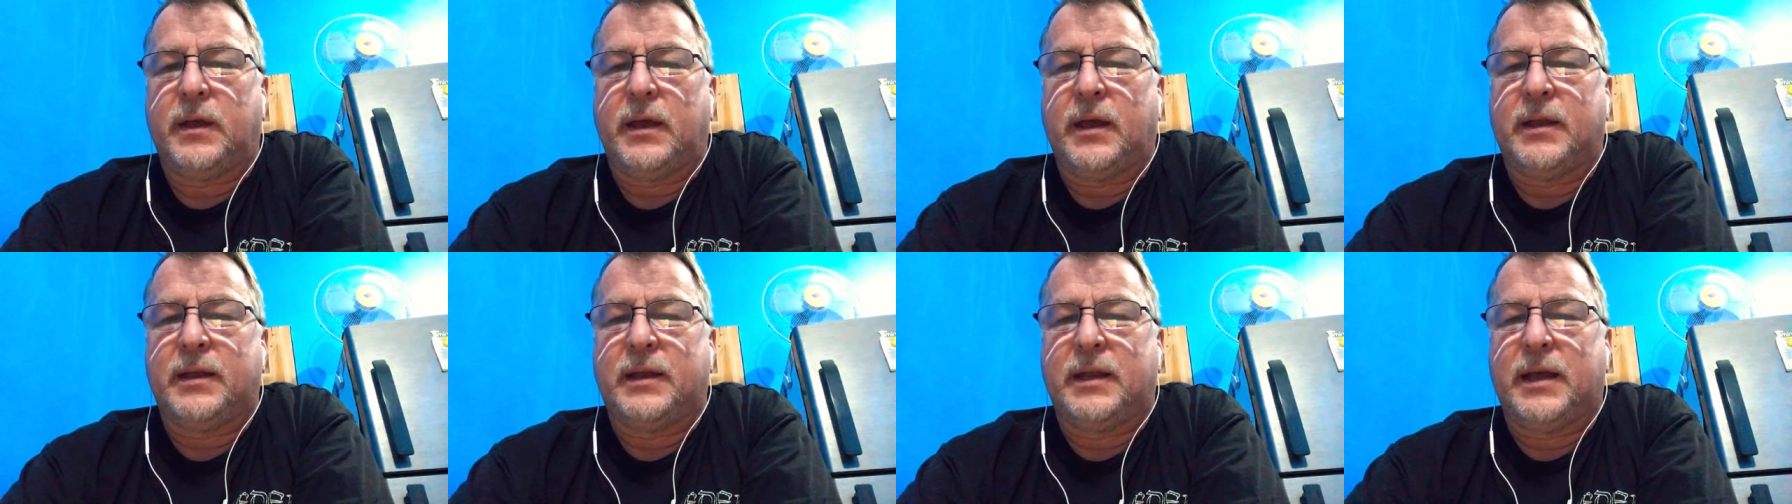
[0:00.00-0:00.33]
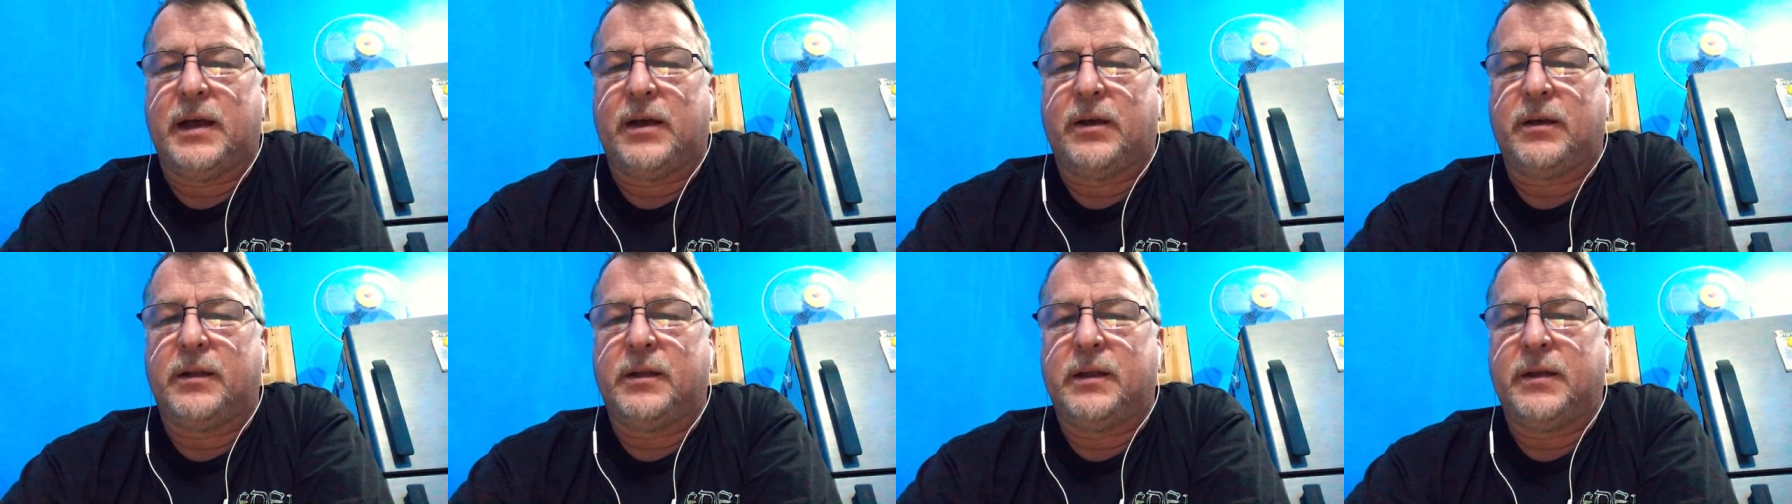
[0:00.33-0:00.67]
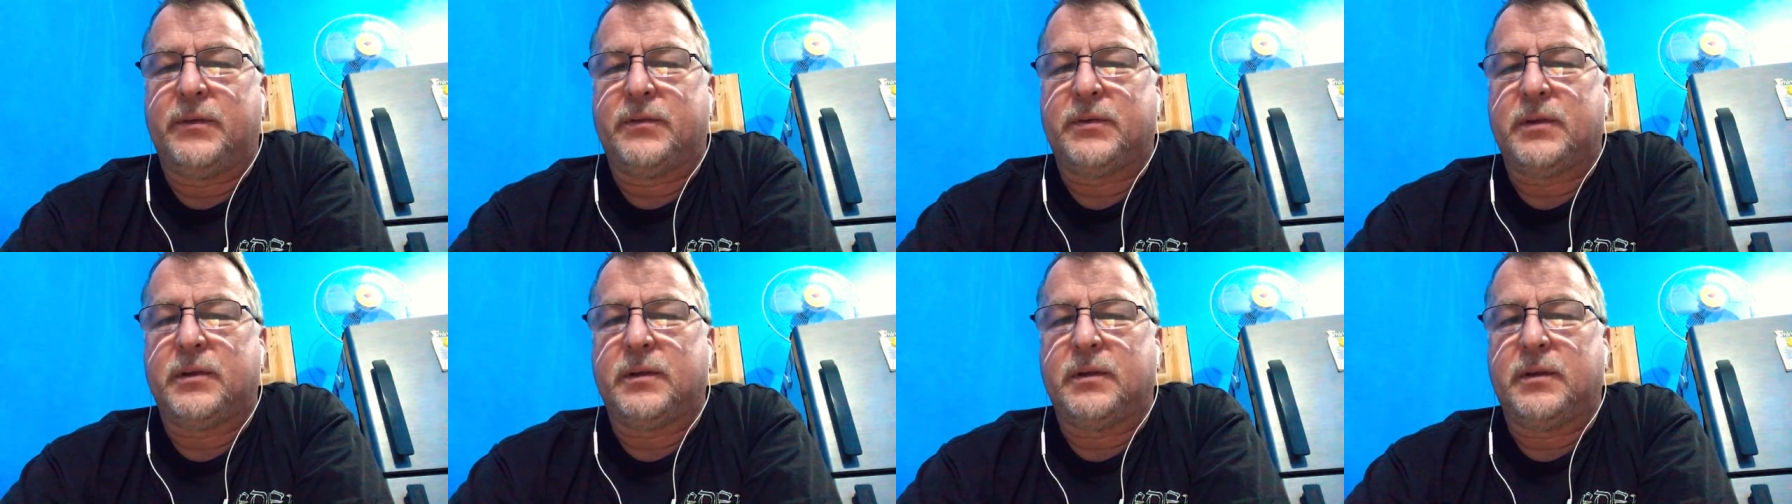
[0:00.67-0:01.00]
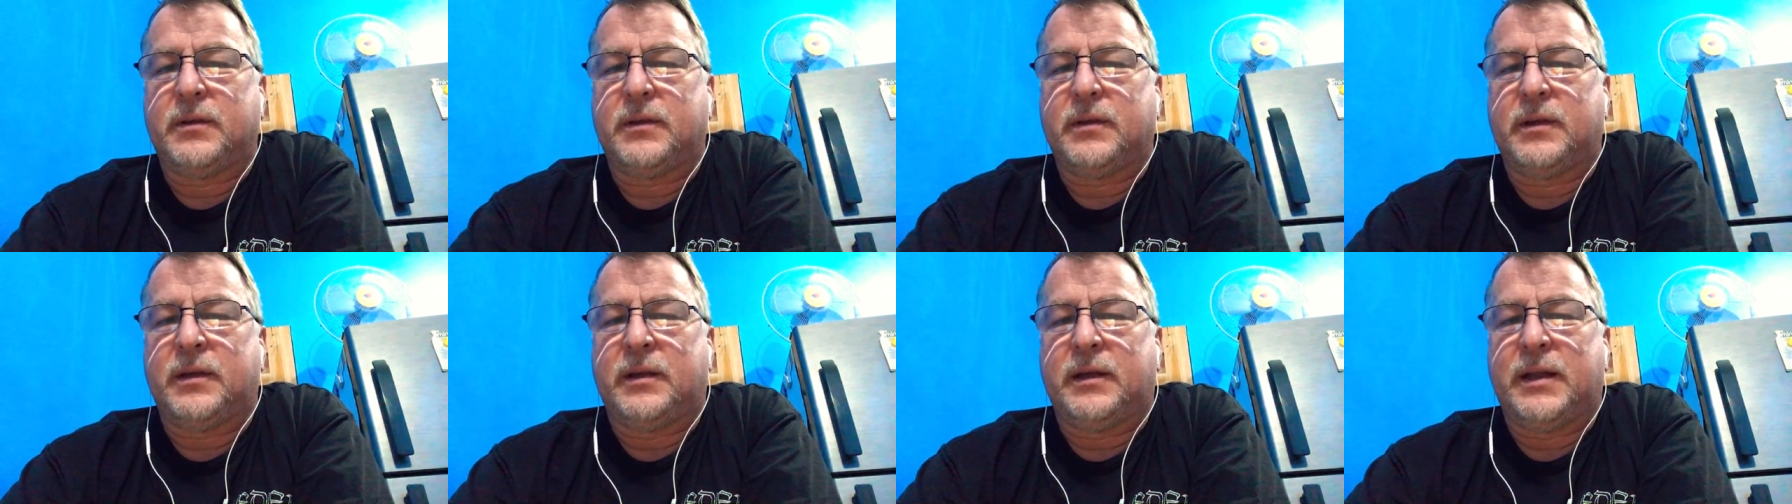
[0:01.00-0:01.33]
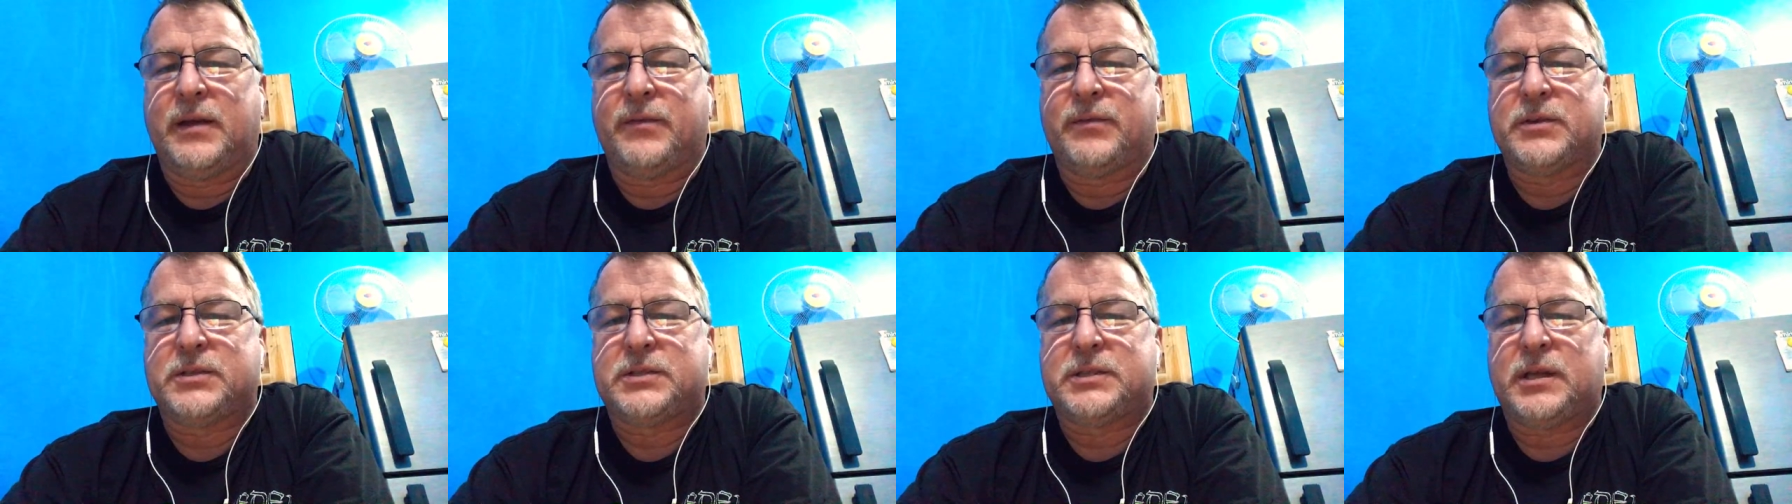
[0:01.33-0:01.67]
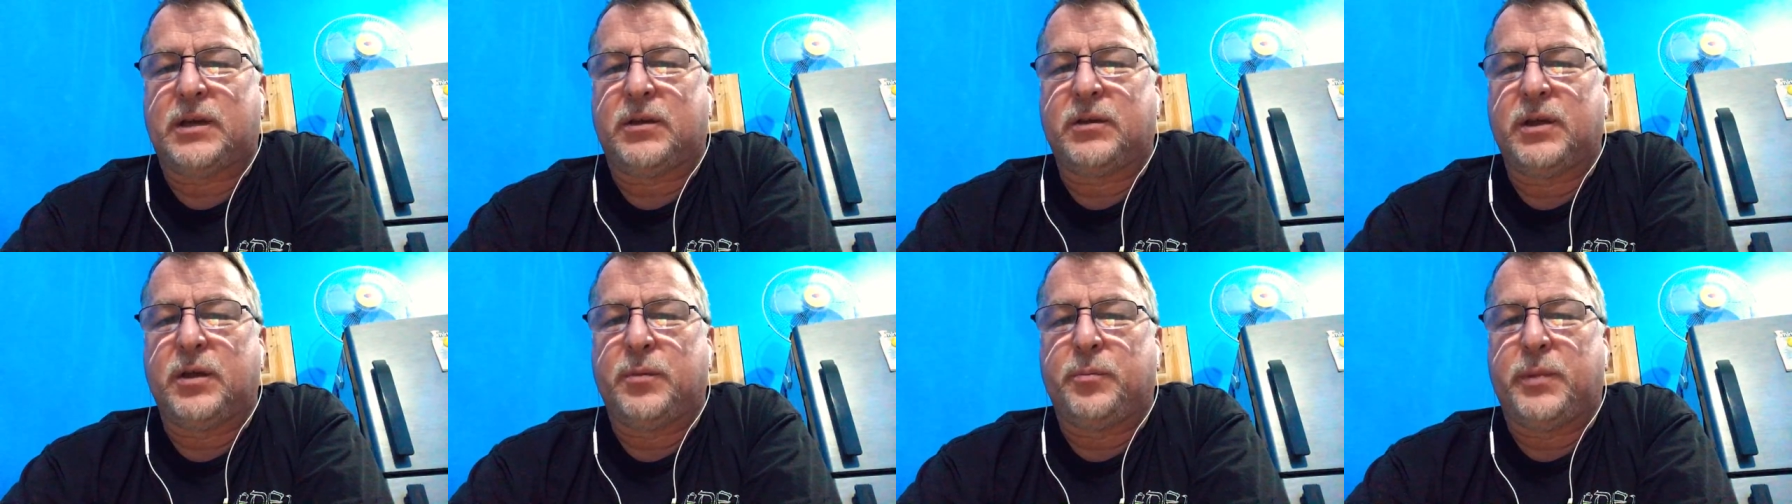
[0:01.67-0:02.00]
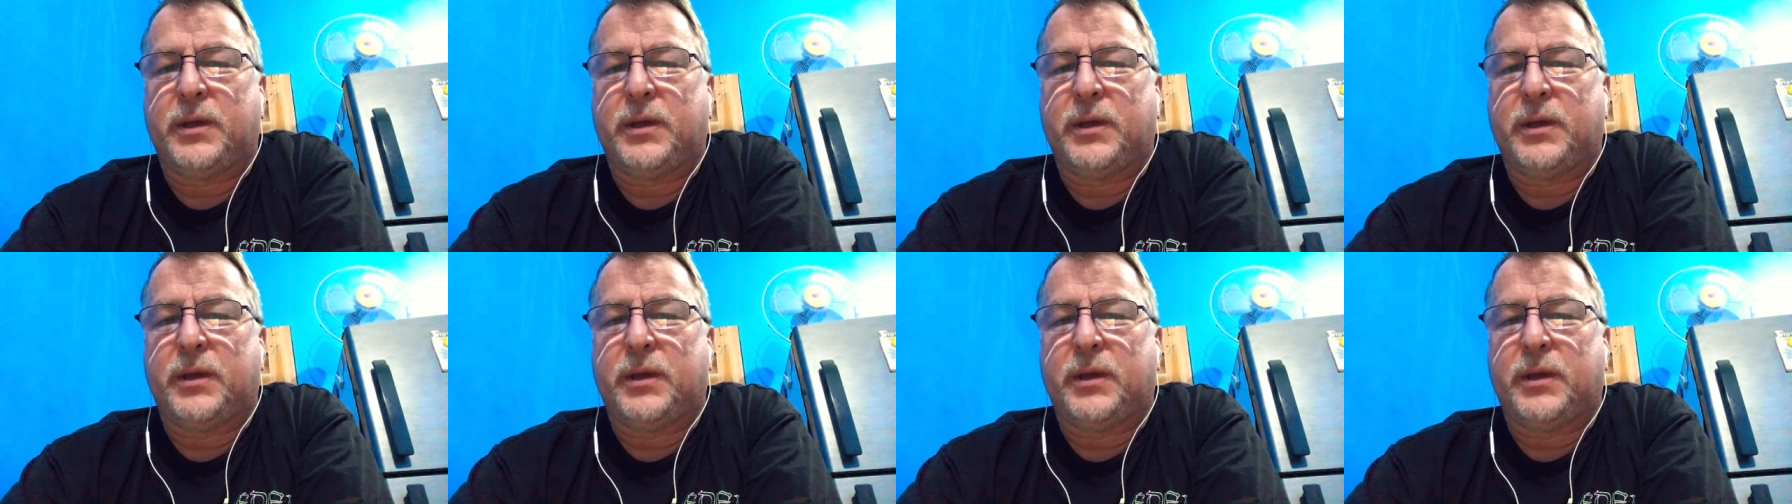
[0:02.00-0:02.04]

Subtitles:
and never sell your